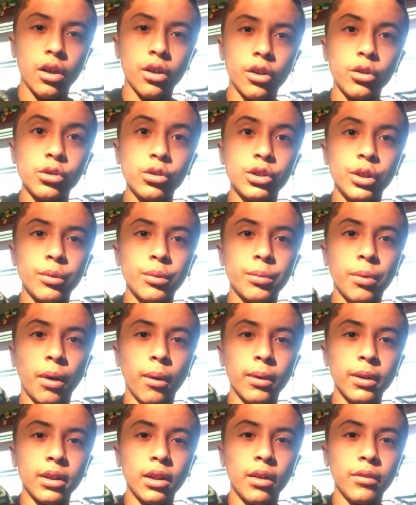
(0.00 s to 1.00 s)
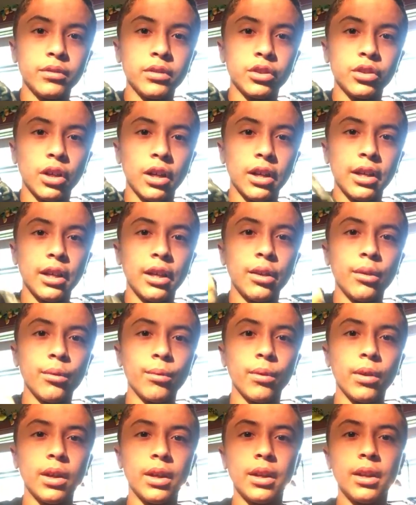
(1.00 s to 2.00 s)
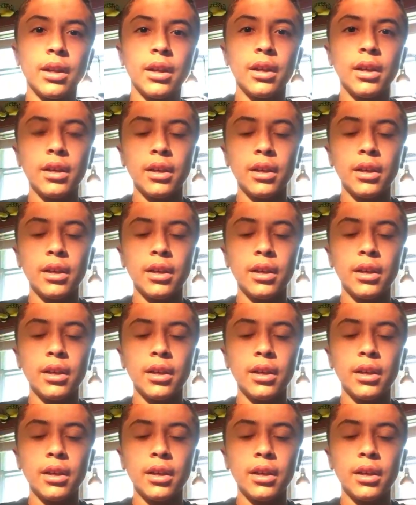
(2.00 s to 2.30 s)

Gucci would probably love to try to eat one.